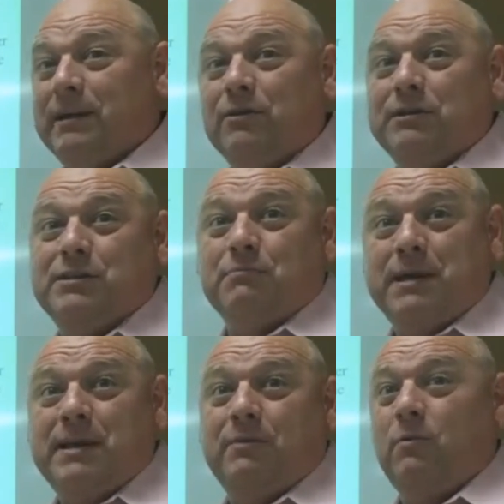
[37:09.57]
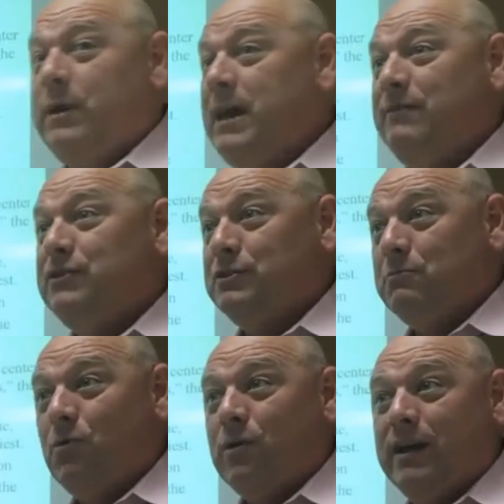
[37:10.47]
a little disobedient when we have
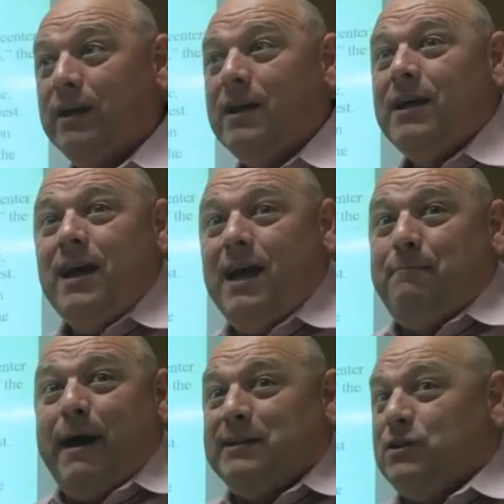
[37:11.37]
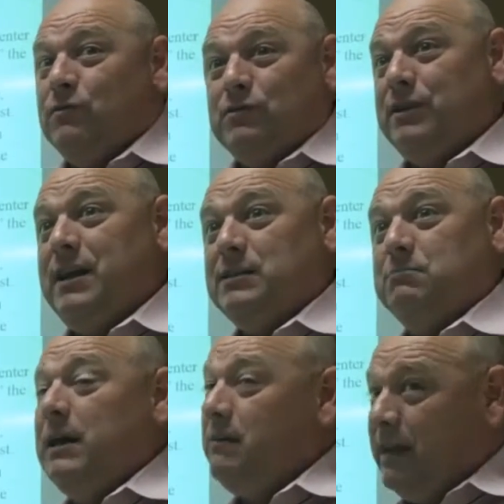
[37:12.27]
Easter morning and Passover's the next month.